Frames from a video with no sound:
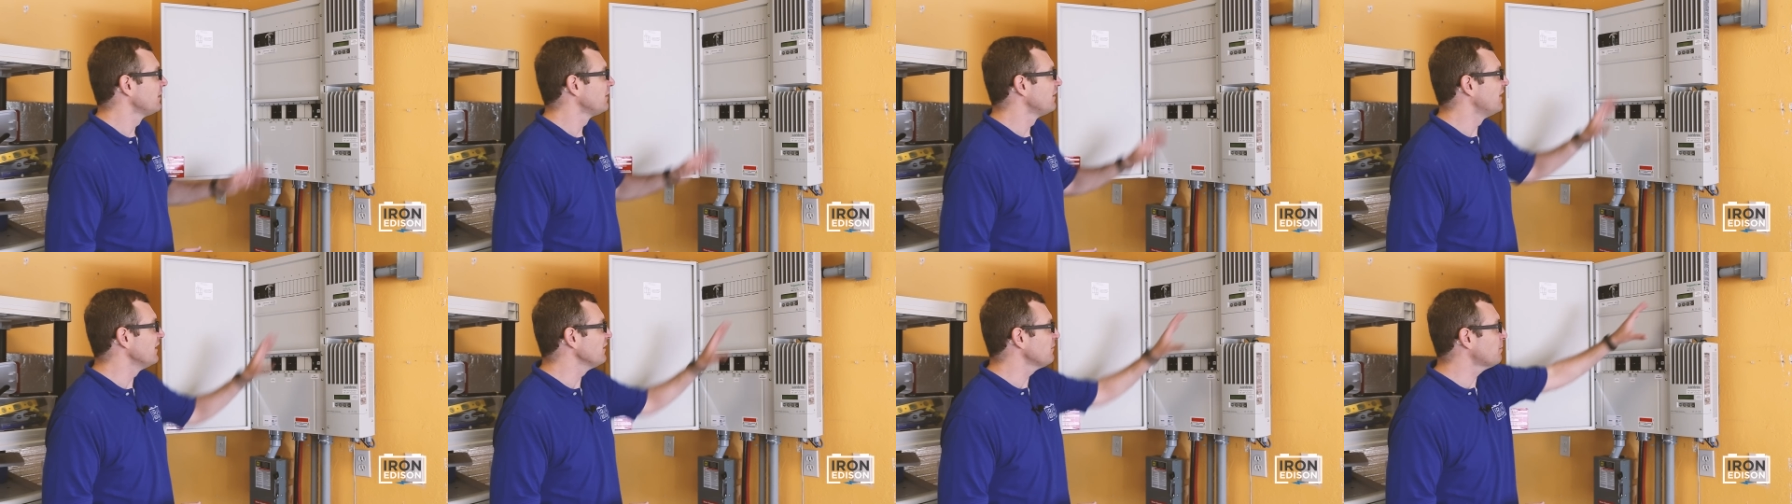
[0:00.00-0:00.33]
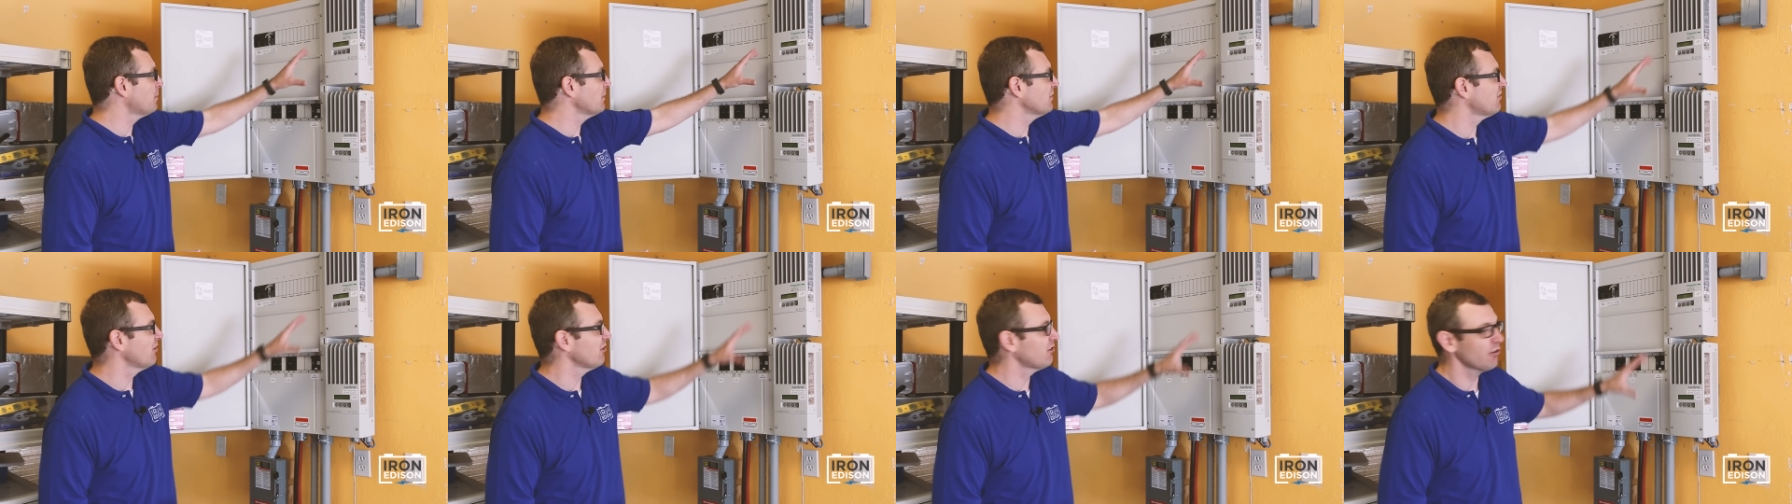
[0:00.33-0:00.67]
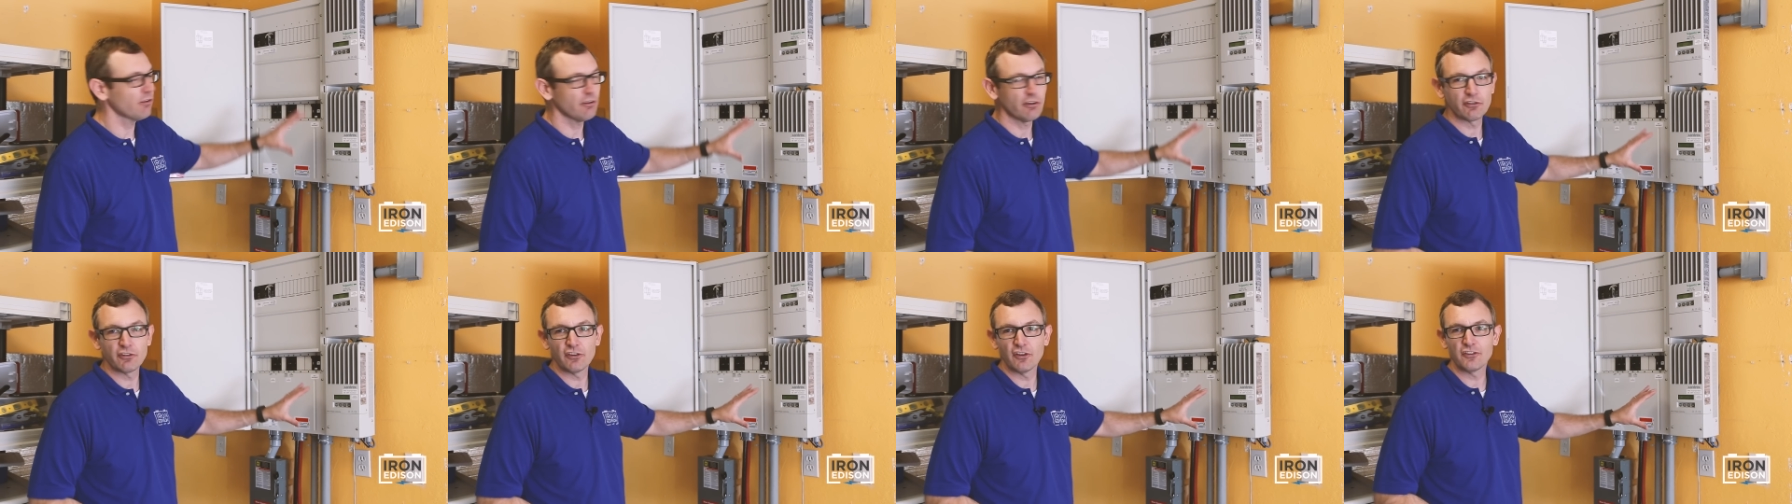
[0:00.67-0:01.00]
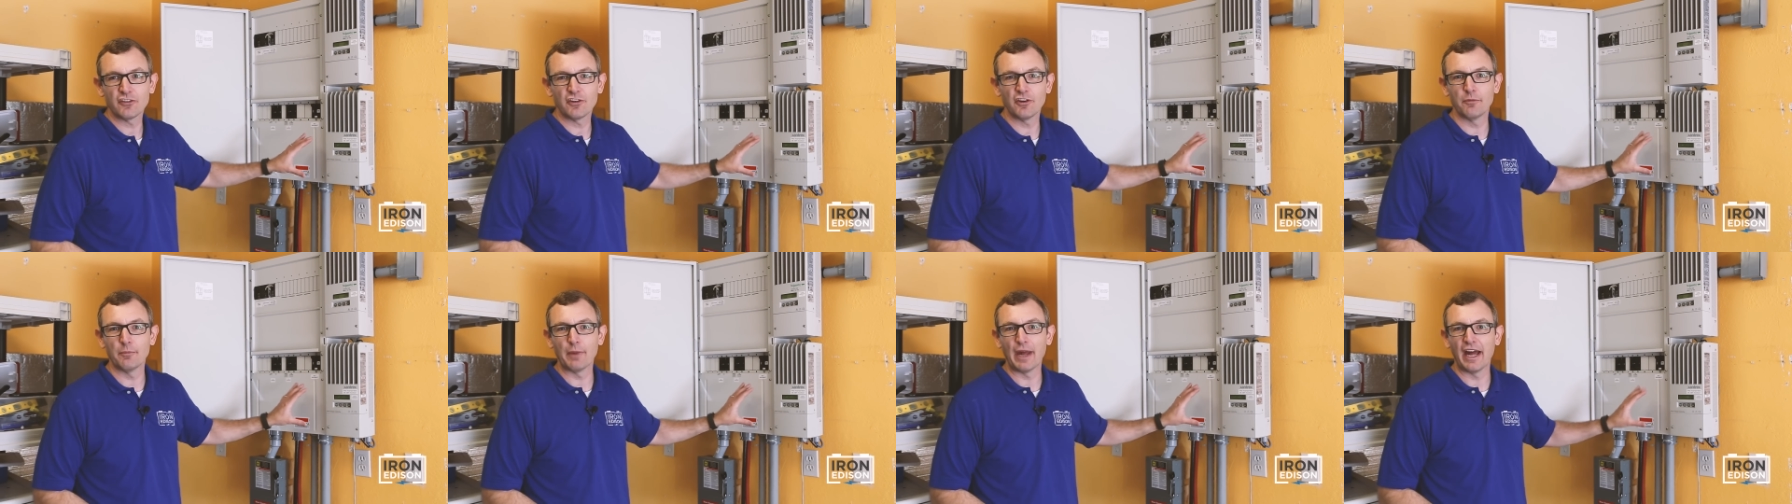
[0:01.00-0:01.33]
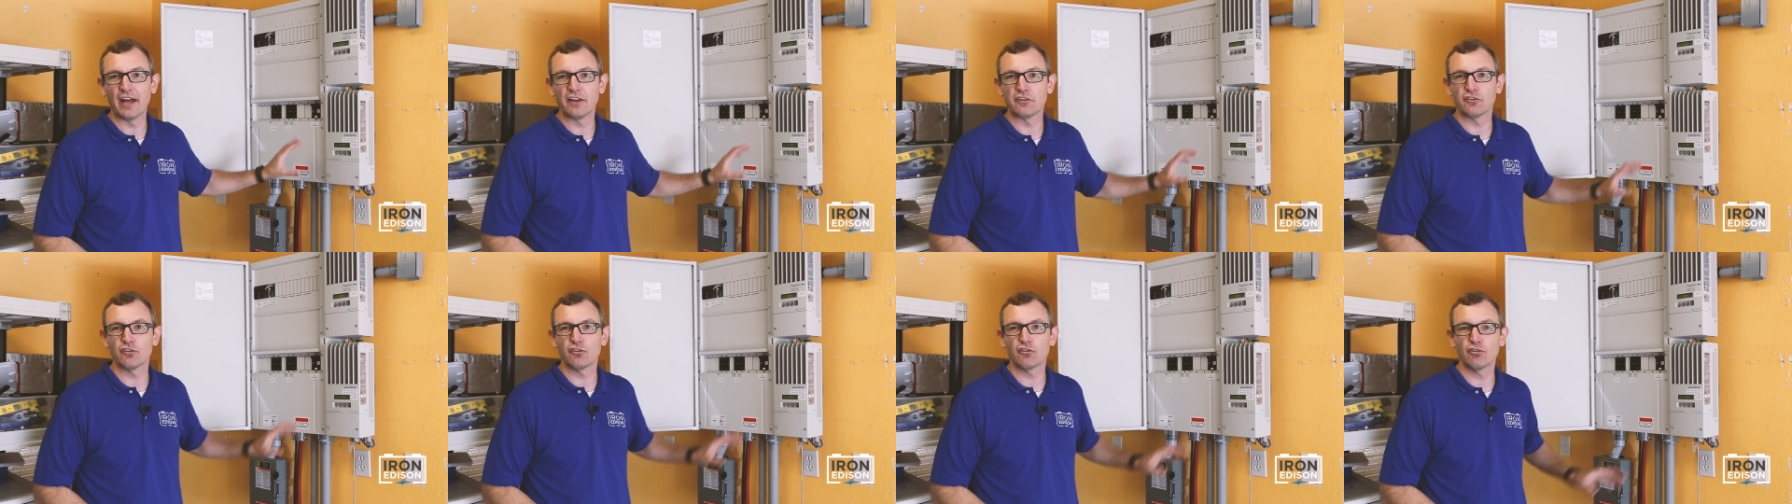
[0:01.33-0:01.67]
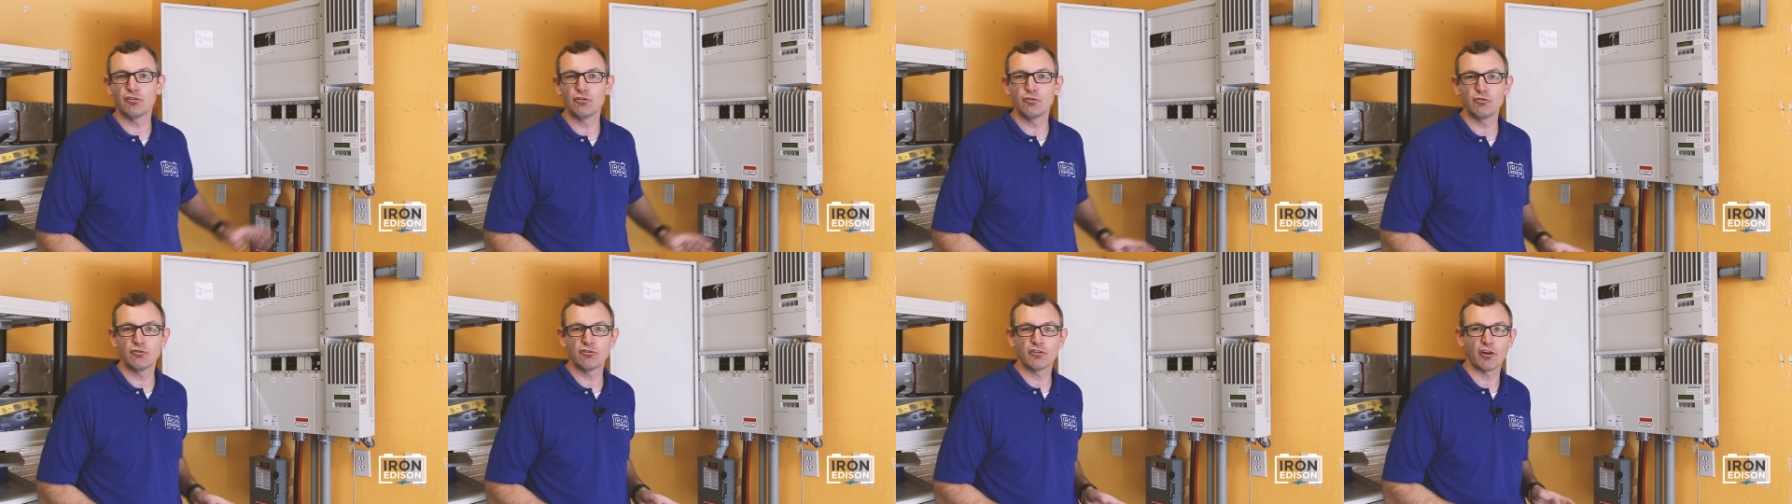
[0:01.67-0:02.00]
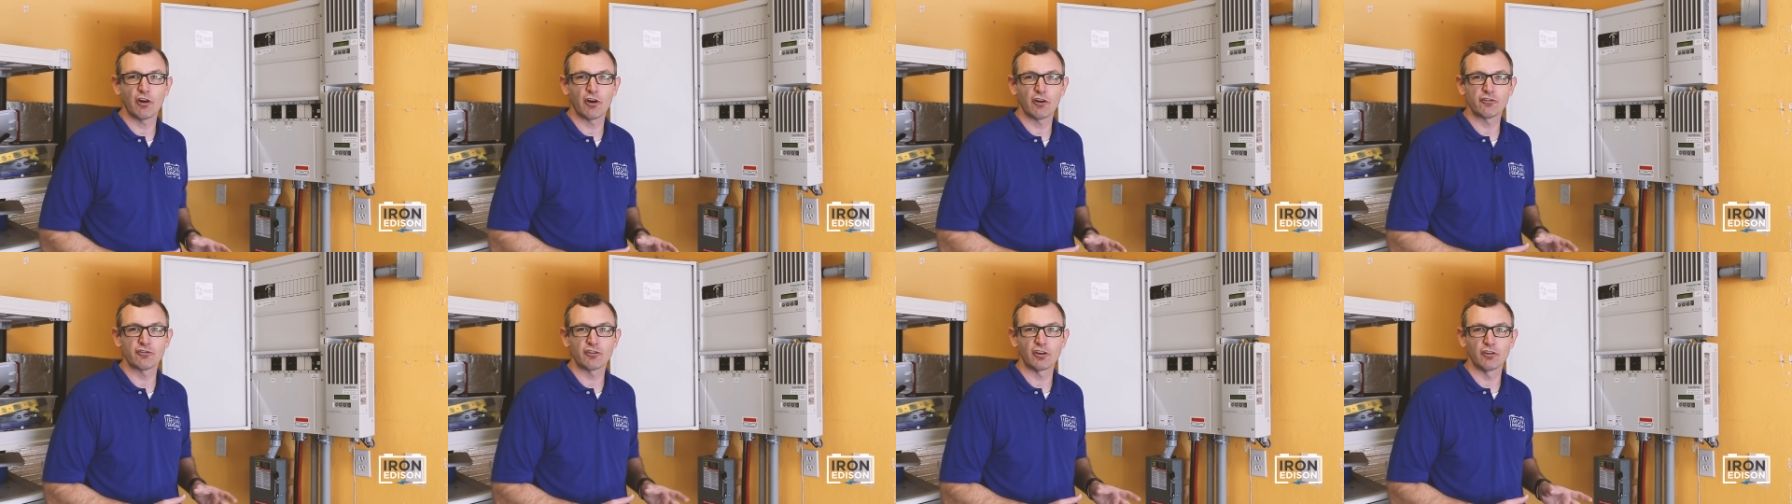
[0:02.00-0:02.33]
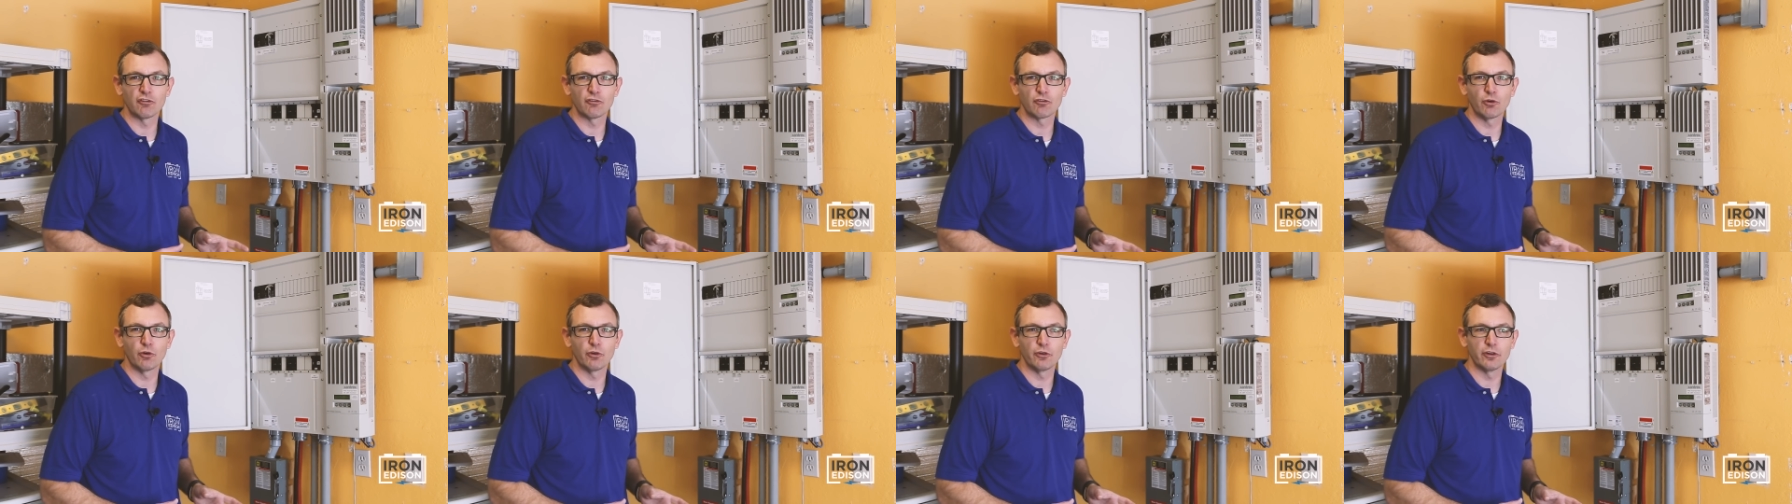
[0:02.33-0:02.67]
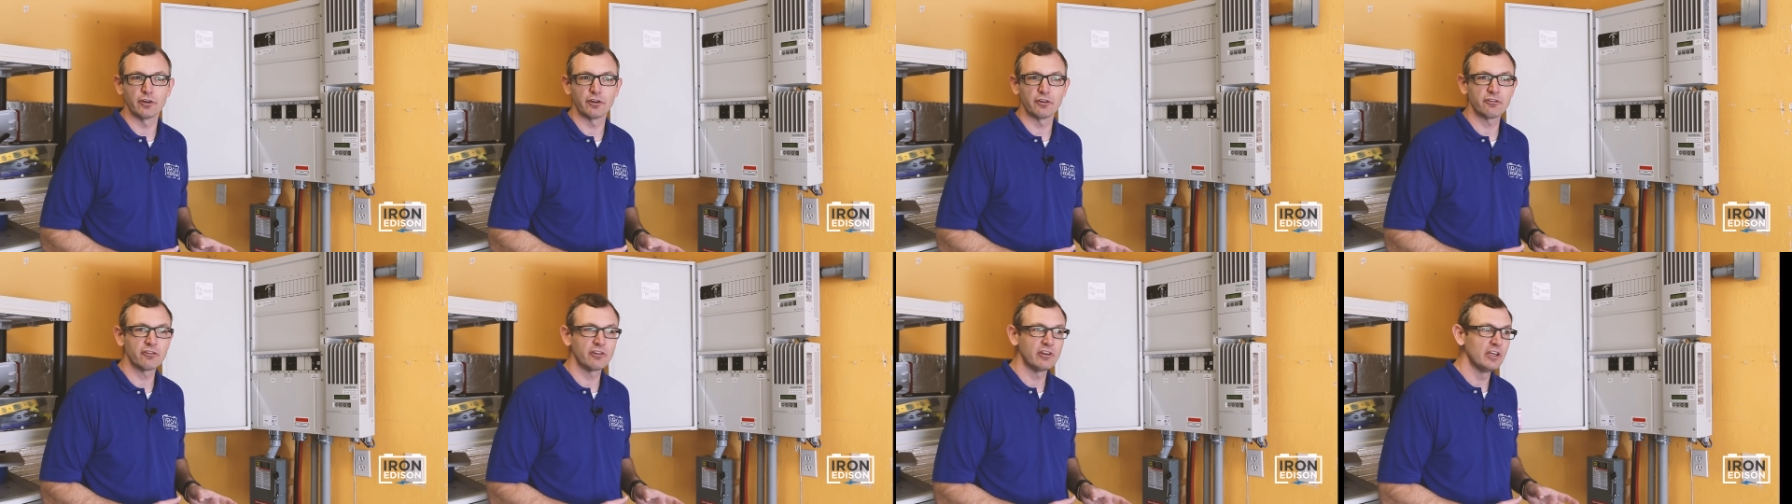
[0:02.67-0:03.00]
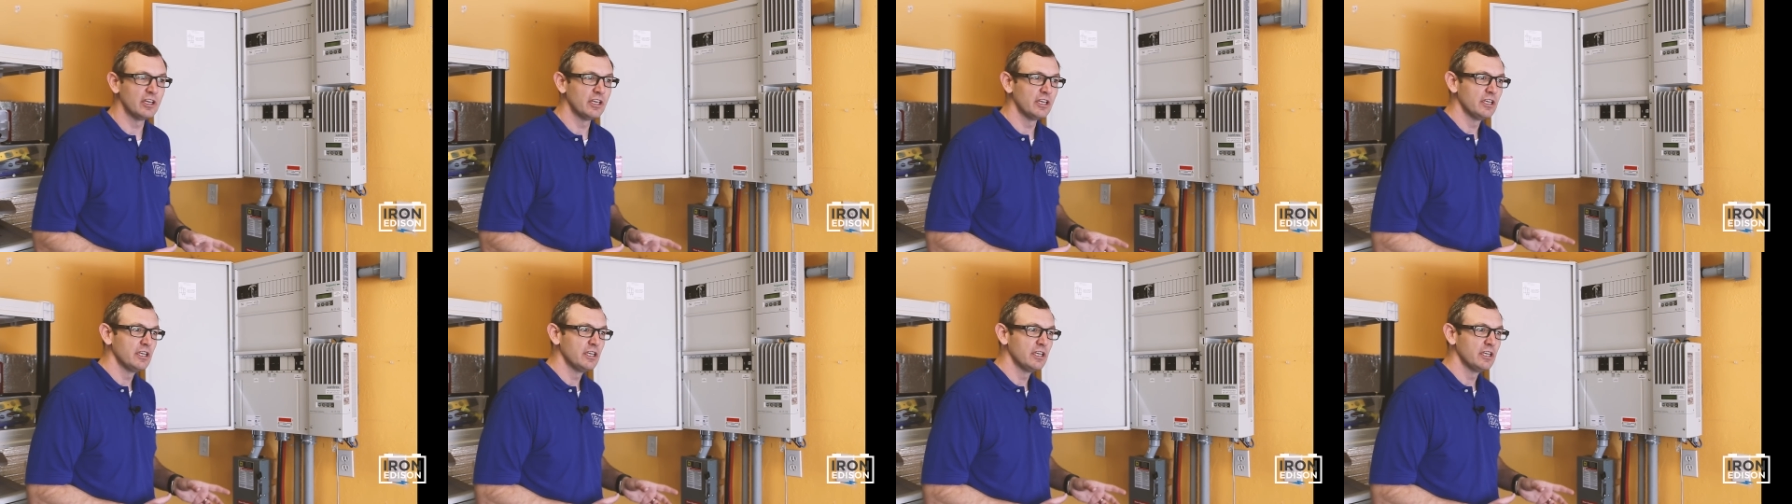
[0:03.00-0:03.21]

This particular system has two charge controllers.